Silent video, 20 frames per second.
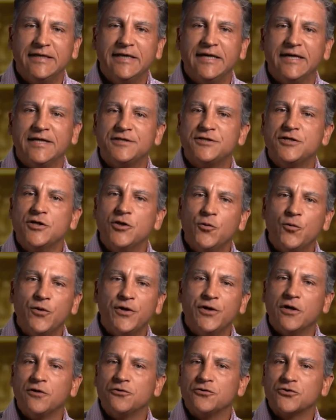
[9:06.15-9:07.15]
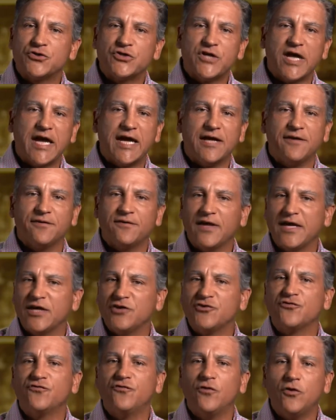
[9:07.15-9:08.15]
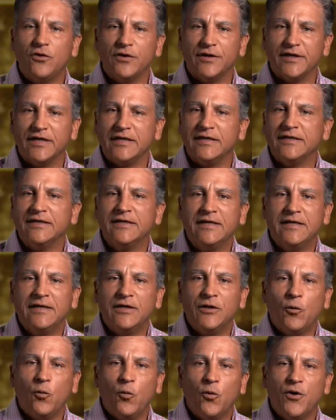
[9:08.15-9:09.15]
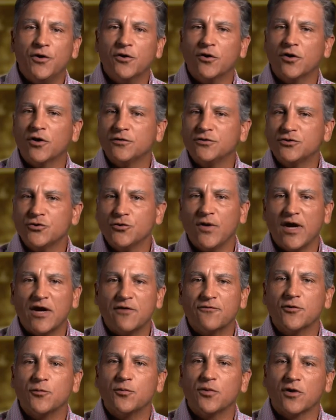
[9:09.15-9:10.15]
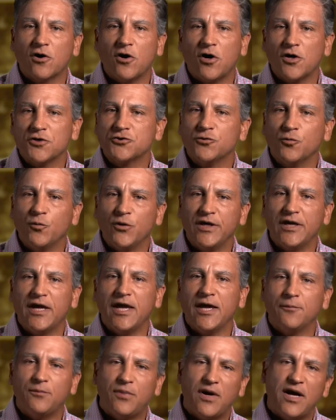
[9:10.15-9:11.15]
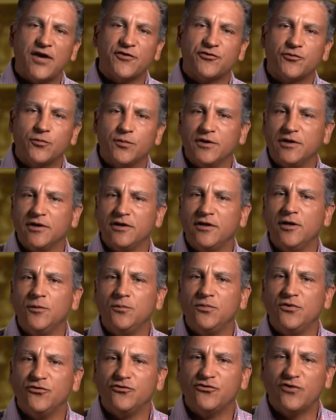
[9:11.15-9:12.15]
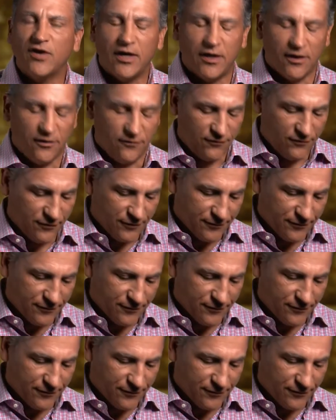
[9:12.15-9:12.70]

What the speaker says: And until we understand things fully, we are going to do every precaution we can possibly to keep you safe.